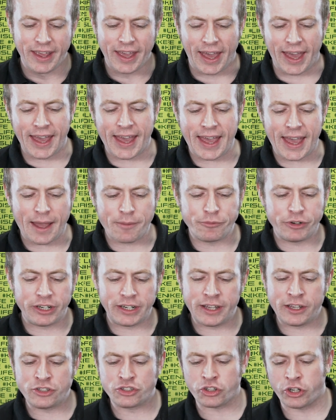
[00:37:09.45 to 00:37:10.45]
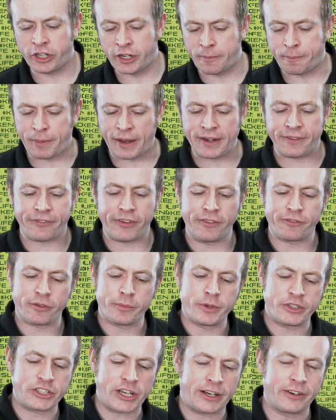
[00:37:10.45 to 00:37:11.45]
Uh, I'm really enjoying and benefiting
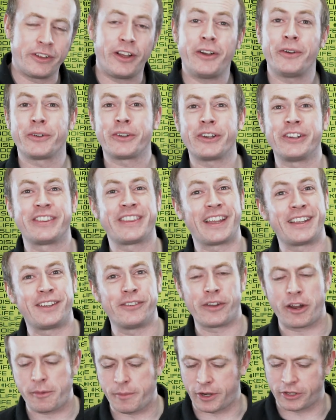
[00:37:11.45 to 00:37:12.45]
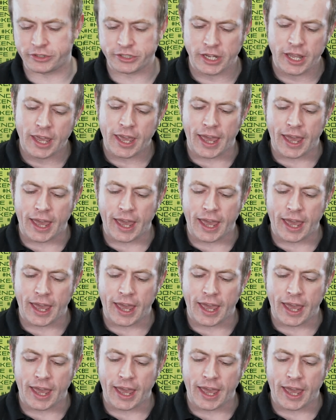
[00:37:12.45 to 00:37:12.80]
from your channel. Oh, good. Thank you very much.